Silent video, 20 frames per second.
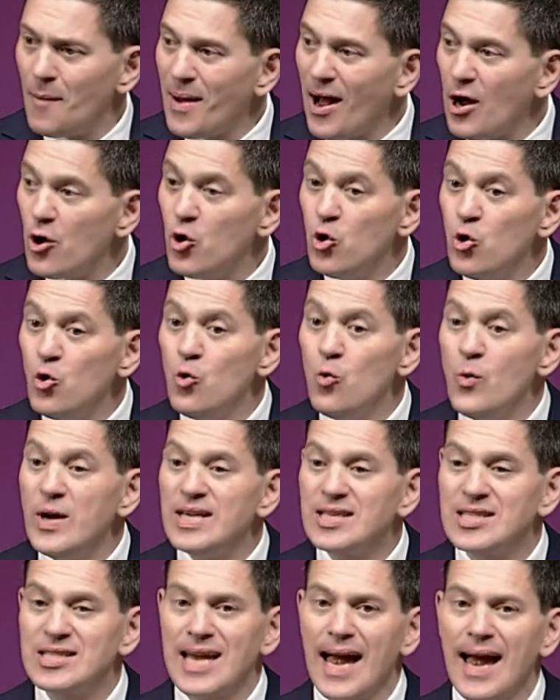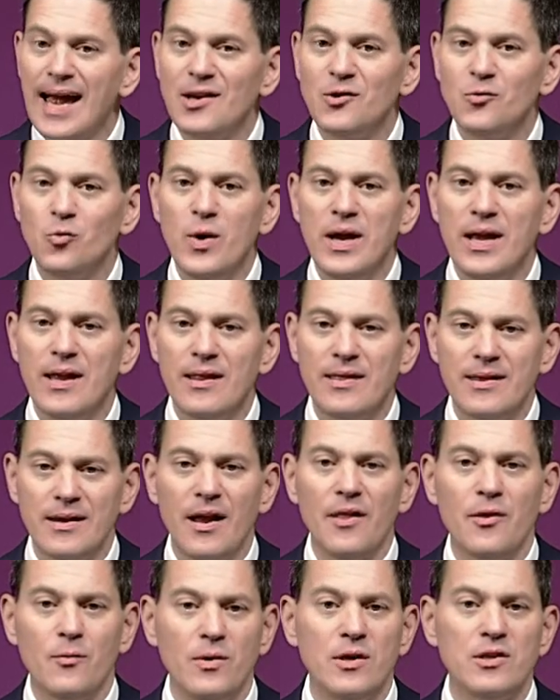About who we stand with,
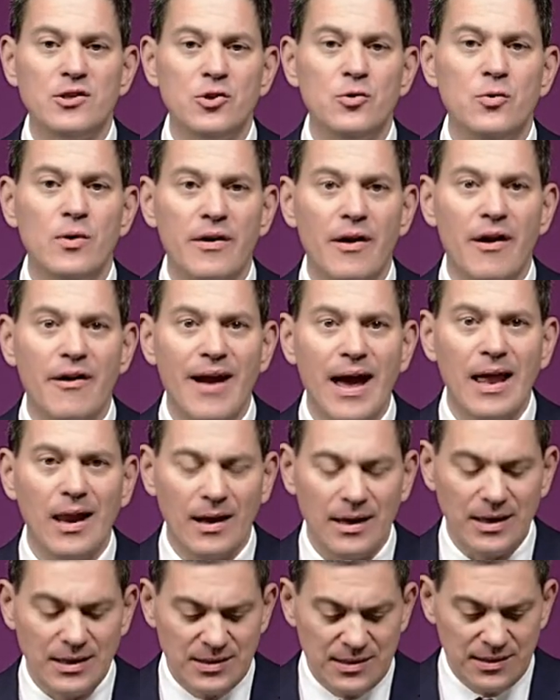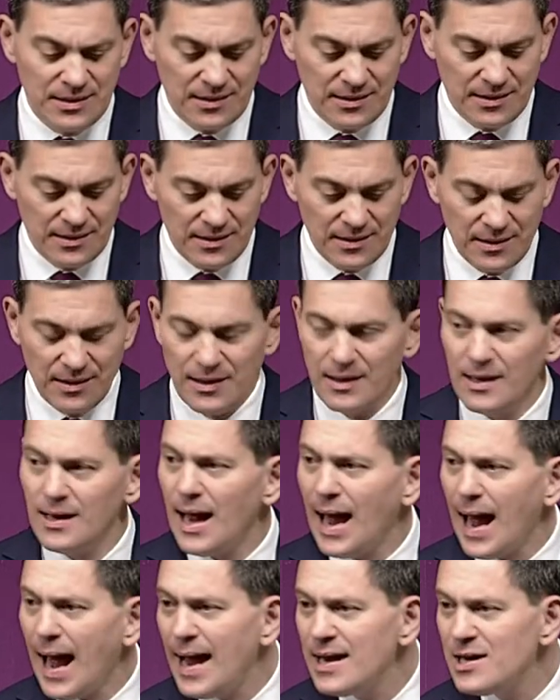in other words, who are our allies.
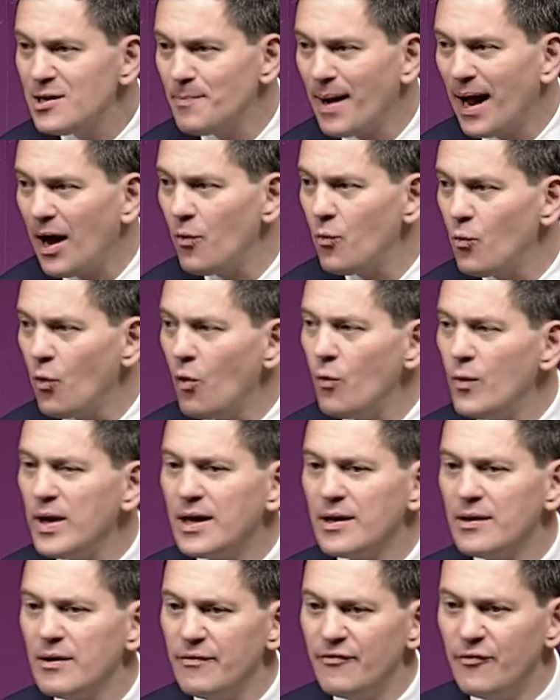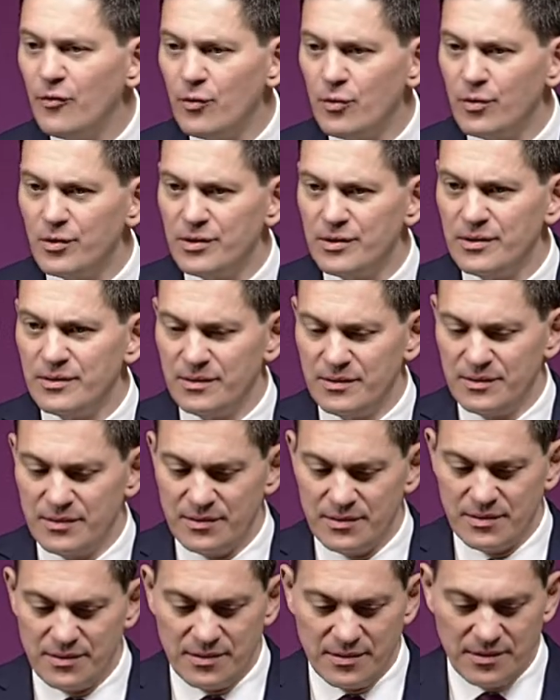And about what we can afford.
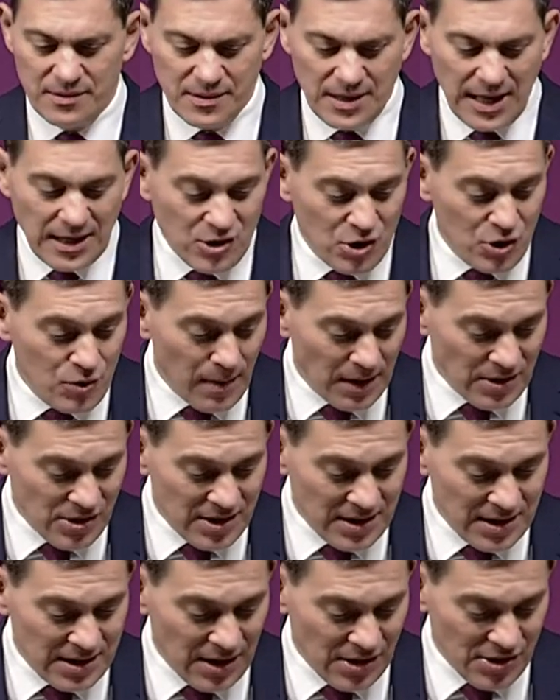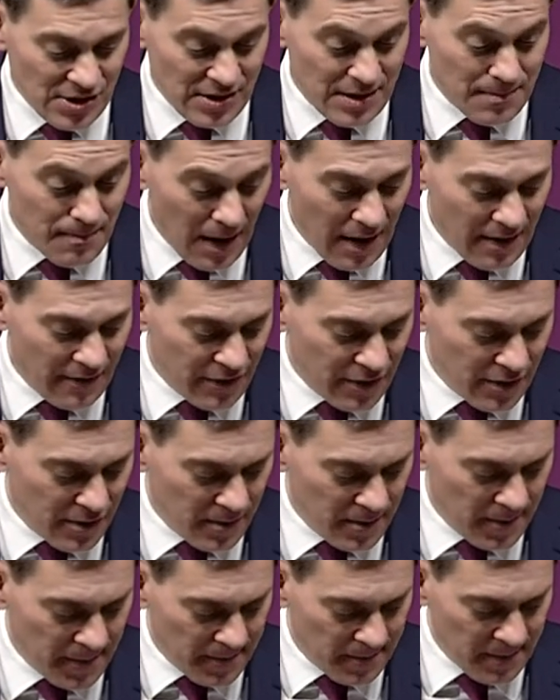And too much discussion, in my
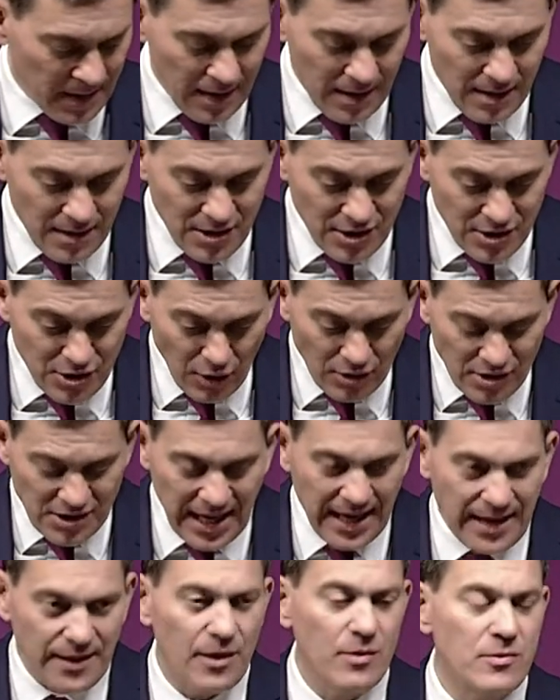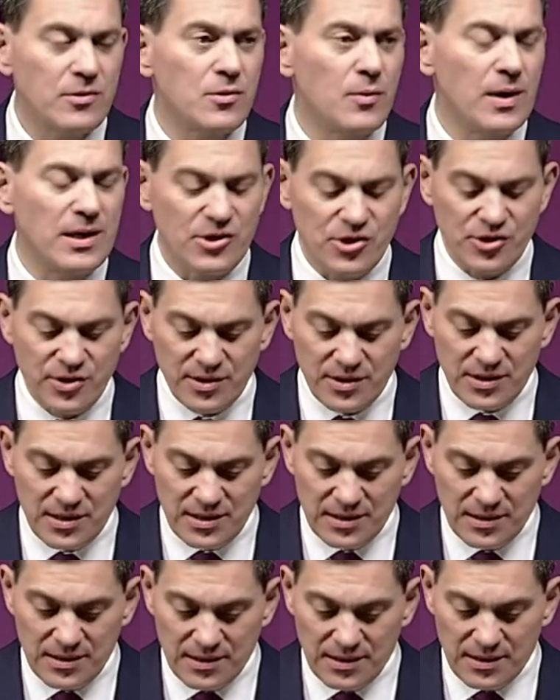view, does not take those
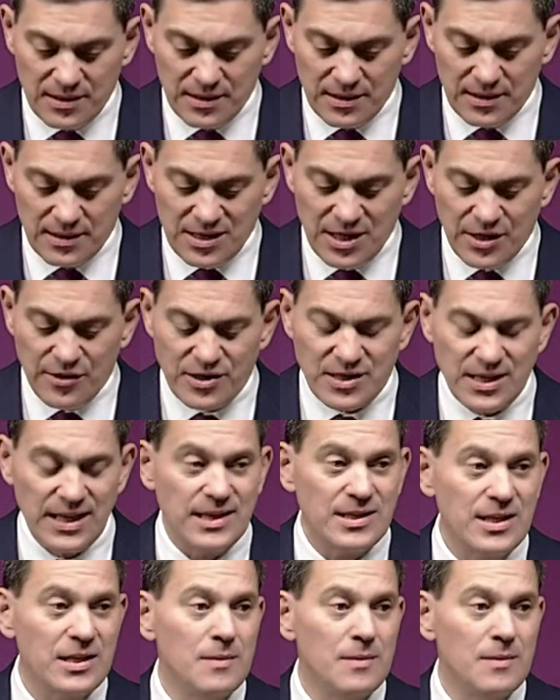questions seriously.